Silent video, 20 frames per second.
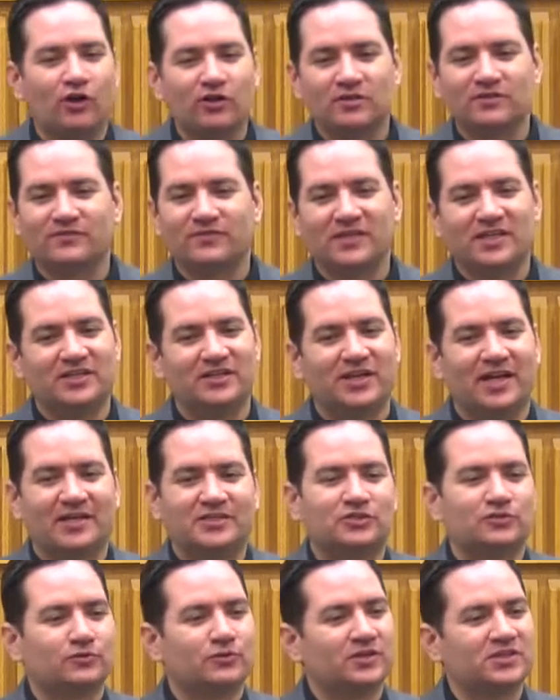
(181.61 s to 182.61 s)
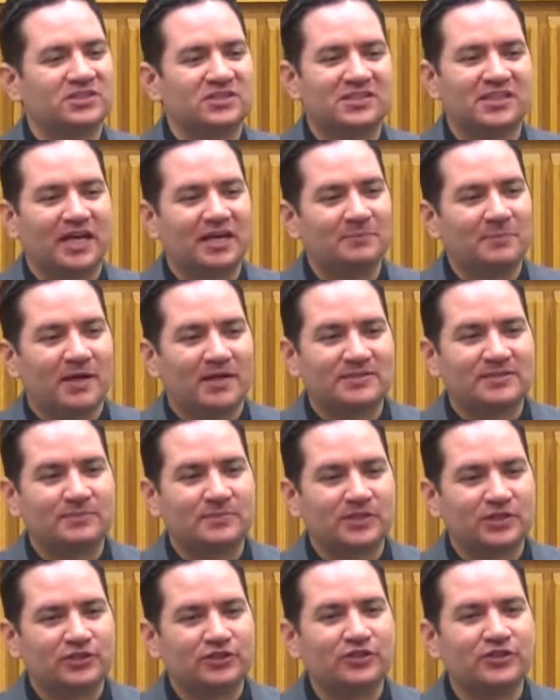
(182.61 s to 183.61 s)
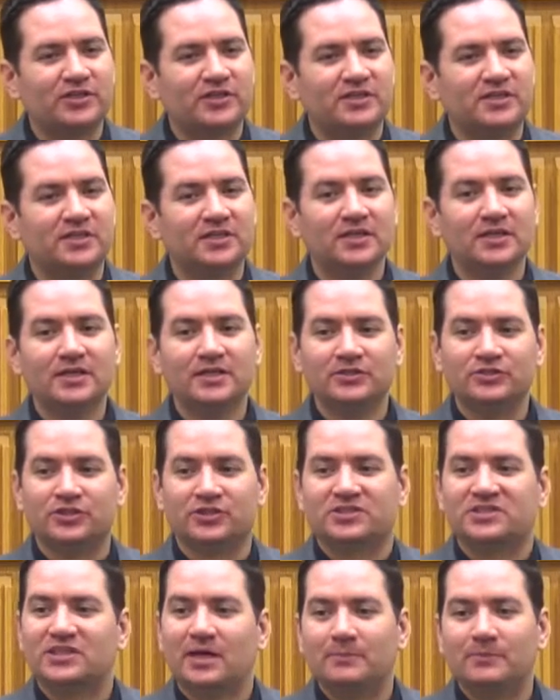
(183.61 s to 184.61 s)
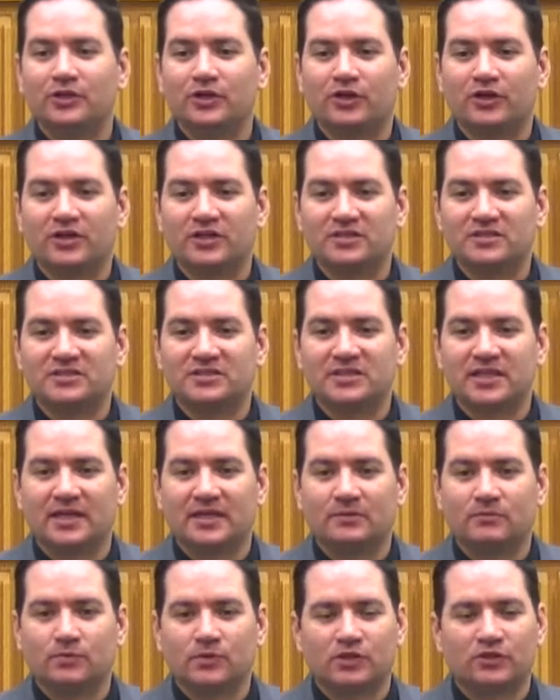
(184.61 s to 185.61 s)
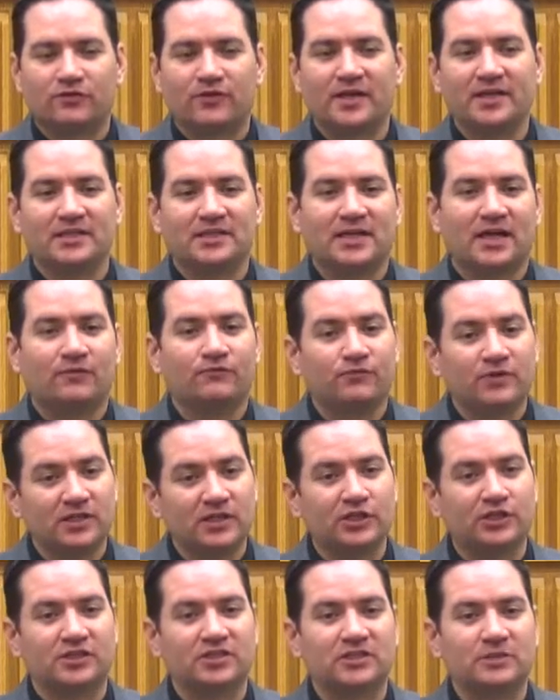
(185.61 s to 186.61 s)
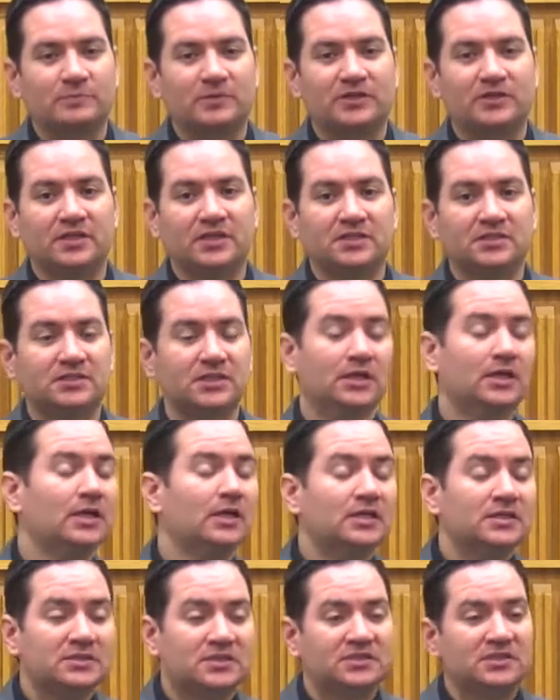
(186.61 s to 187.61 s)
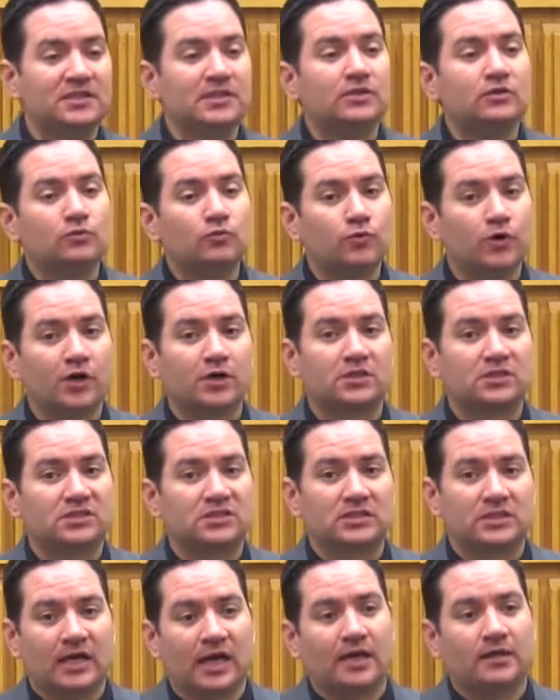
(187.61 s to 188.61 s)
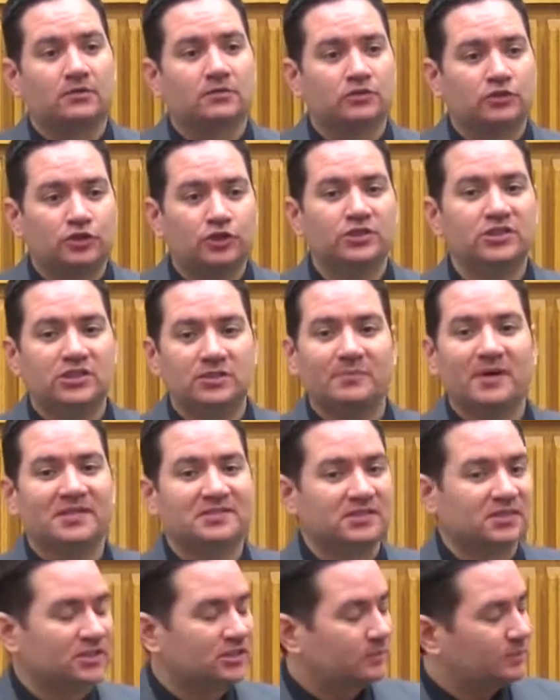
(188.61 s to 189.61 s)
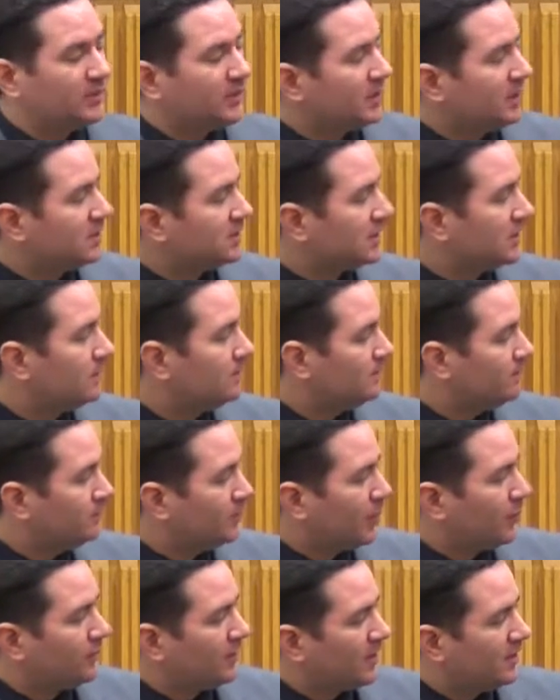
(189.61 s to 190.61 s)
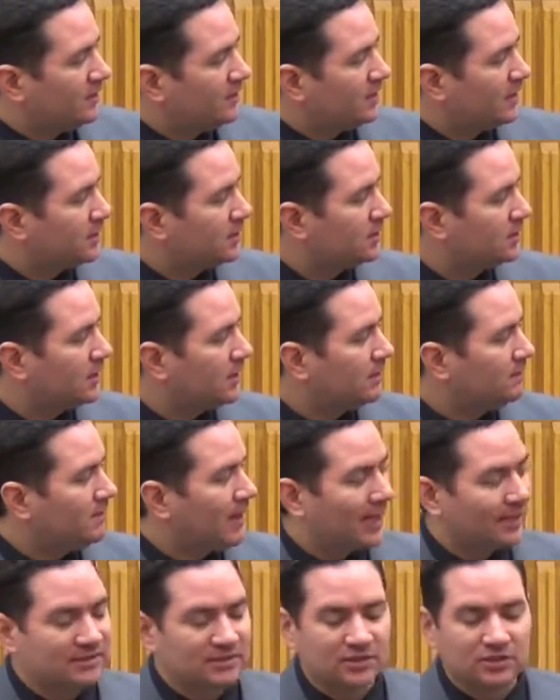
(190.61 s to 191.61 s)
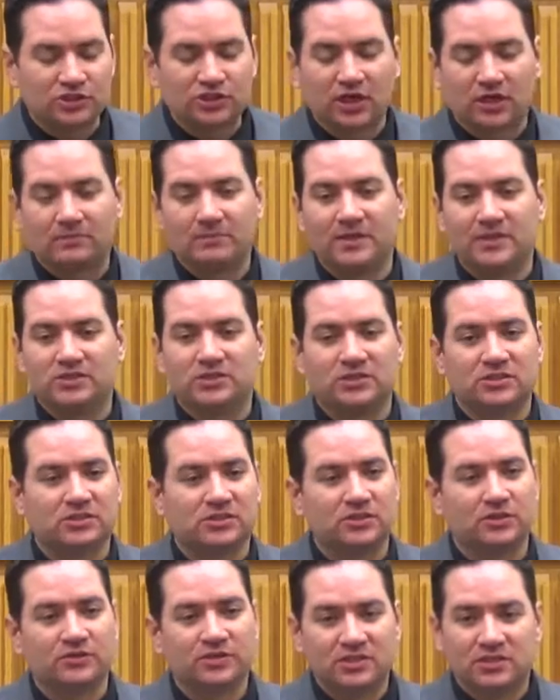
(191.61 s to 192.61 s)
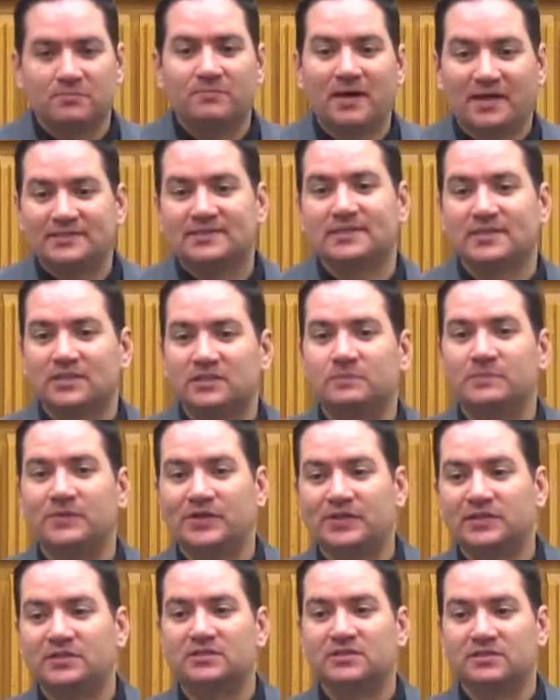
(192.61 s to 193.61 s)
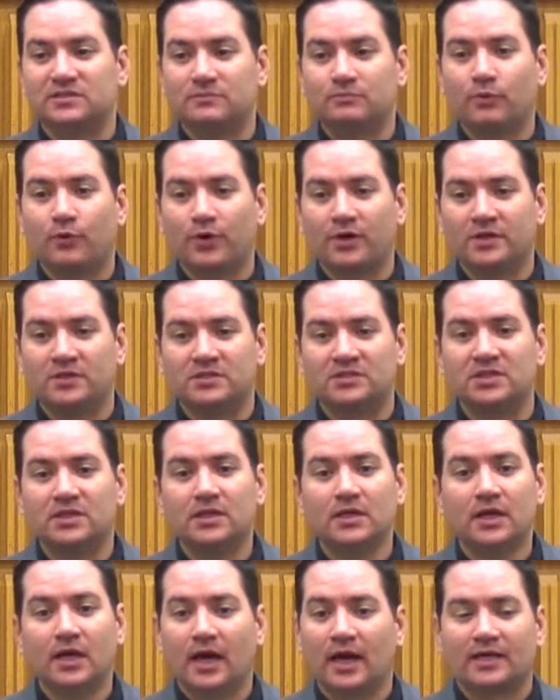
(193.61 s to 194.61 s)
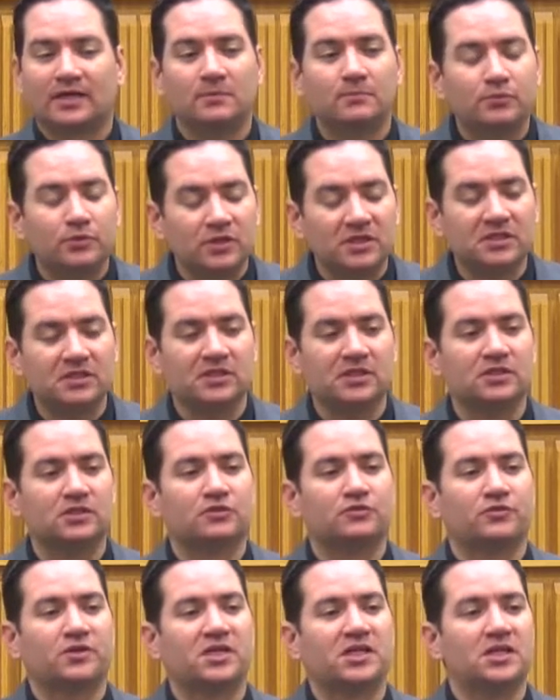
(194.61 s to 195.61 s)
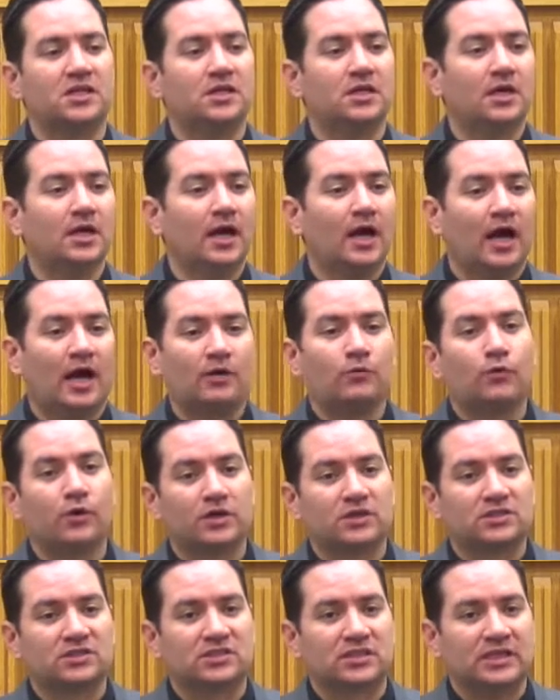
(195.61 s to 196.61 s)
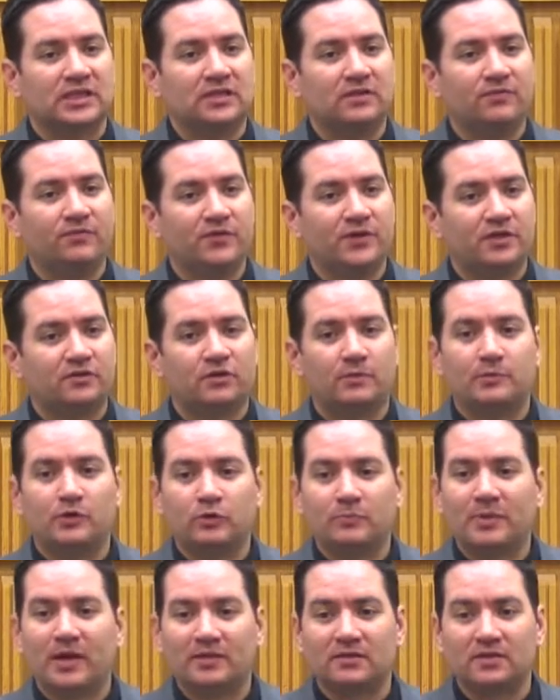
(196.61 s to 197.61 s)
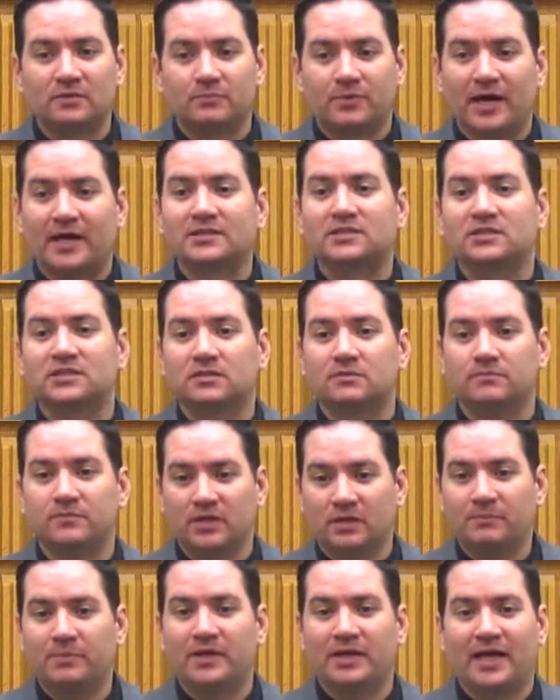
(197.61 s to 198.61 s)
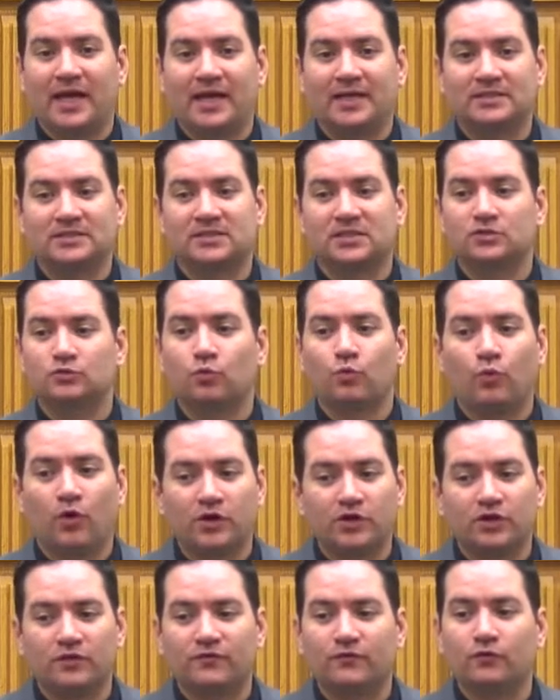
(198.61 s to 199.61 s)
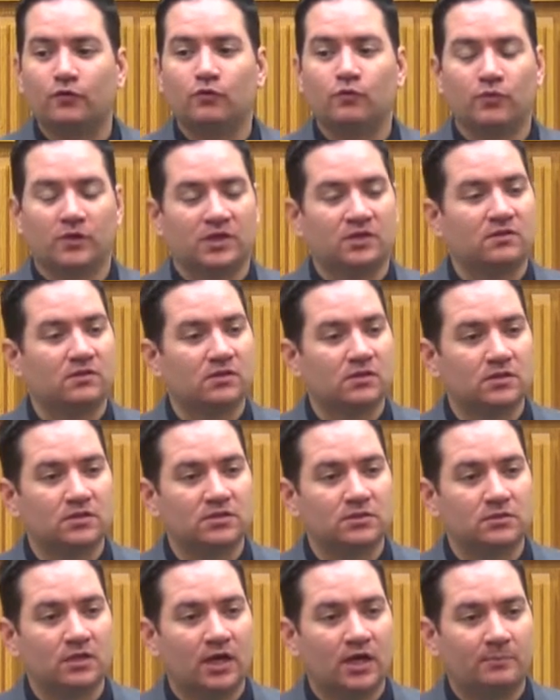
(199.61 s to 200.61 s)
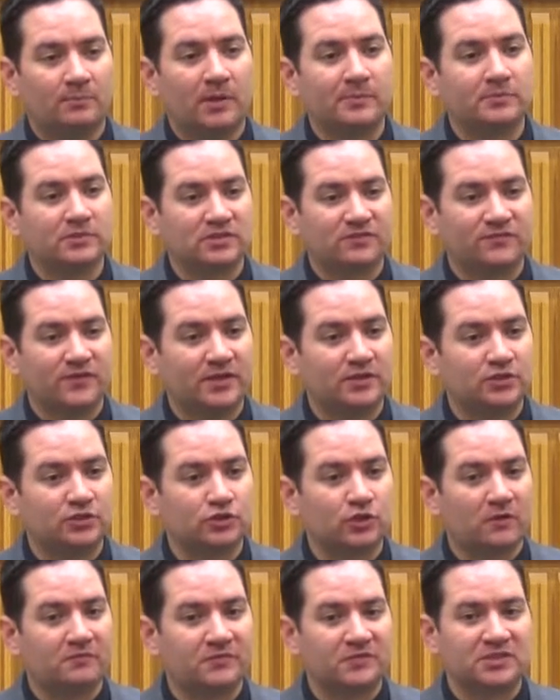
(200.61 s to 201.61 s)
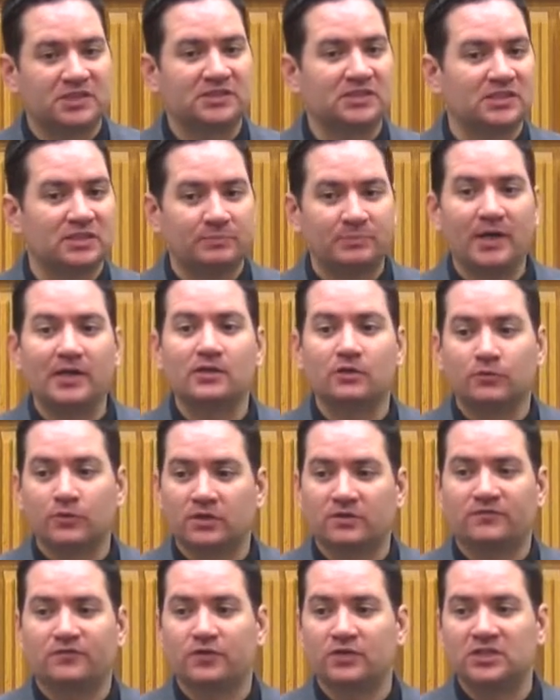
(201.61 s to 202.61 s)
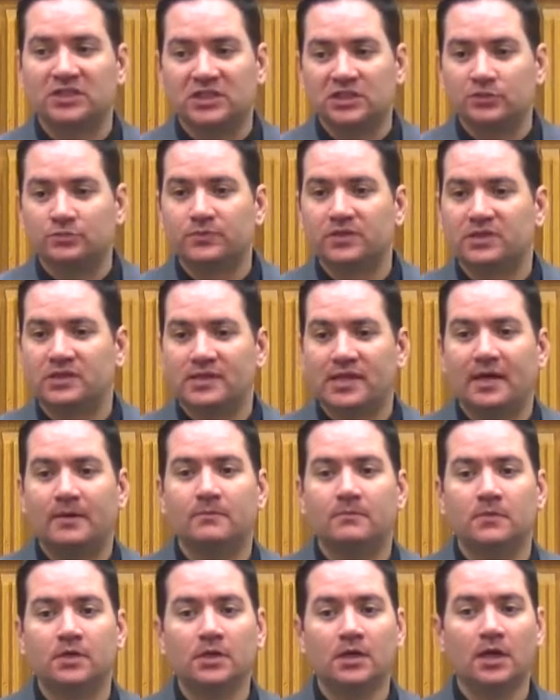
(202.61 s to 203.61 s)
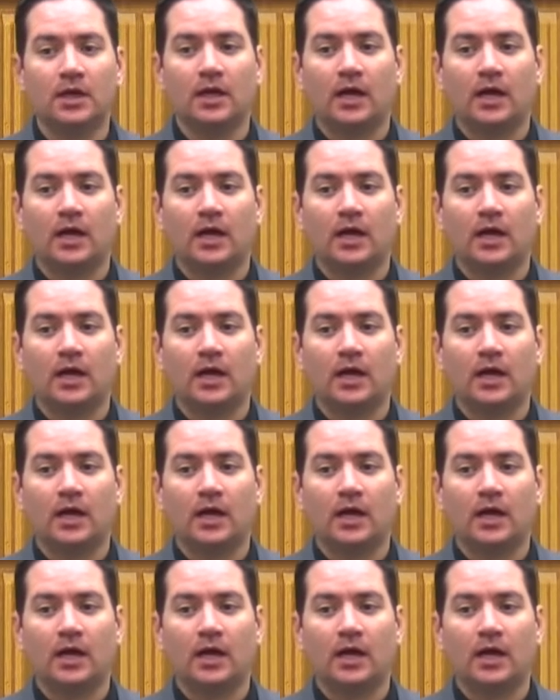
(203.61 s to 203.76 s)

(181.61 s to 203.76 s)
all of the international courses that I possibly could, took seminars that were great, got really good experience, still worked, got good domestic experience. Both, I think, Max and Chuck mentioned, the domestic experience is important. I completely agree. I worked in the criminal appellate practicum that Pitt has that's wonderful with the public defender's office. I did appellate work for a year with them.